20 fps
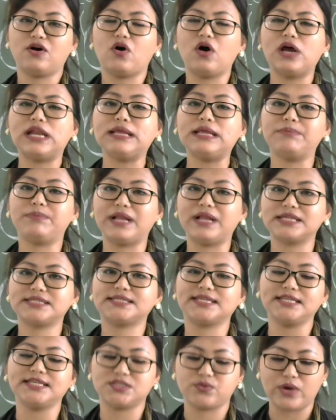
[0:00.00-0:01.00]
only
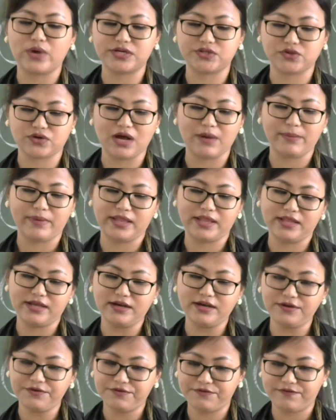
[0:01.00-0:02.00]
blessings were to come in
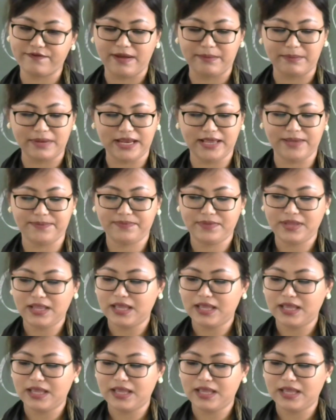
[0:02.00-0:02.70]
the family.